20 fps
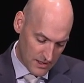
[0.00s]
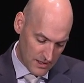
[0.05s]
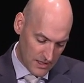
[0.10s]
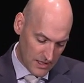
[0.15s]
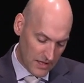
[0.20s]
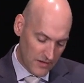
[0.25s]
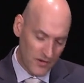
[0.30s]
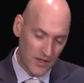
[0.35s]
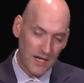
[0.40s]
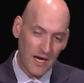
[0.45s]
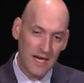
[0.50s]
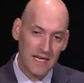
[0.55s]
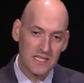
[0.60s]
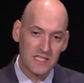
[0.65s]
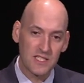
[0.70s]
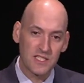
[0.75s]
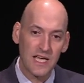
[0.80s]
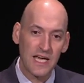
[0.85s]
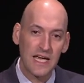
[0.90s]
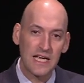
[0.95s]
In the United
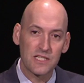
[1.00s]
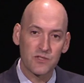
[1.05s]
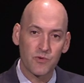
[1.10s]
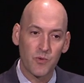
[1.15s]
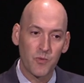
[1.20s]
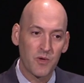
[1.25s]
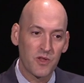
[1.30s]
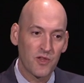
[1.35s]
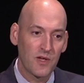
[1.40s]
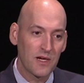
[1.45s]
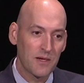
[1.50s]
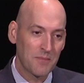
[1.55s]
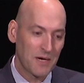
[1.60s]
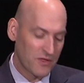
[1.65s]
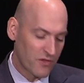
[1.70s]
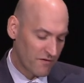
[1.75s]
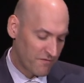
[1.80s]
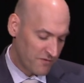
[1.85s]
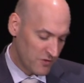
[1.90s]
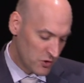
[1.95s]
States, when we think about
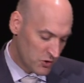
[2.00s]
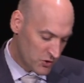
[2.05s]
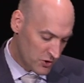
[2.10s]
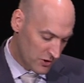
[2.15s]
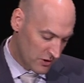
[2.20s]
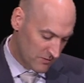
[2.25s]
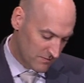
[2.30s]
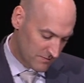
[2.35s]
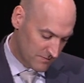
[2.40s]
the future,